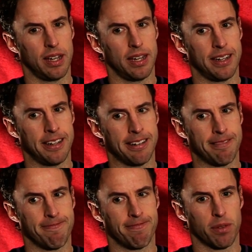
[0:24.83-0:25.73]

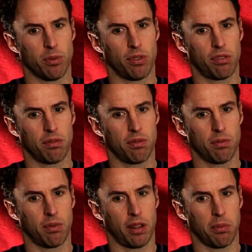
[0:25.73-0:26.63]
was
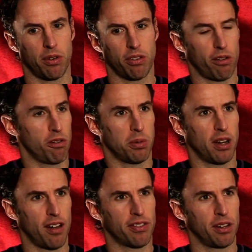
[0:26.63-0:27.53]
one of the most horrible
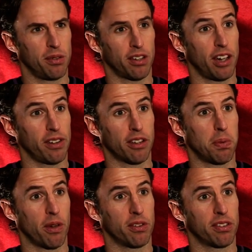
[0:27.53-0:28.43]
afternoons I've
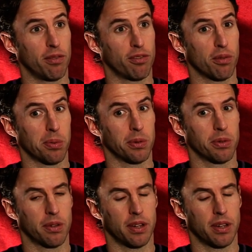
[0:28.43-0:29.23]
experienced in football.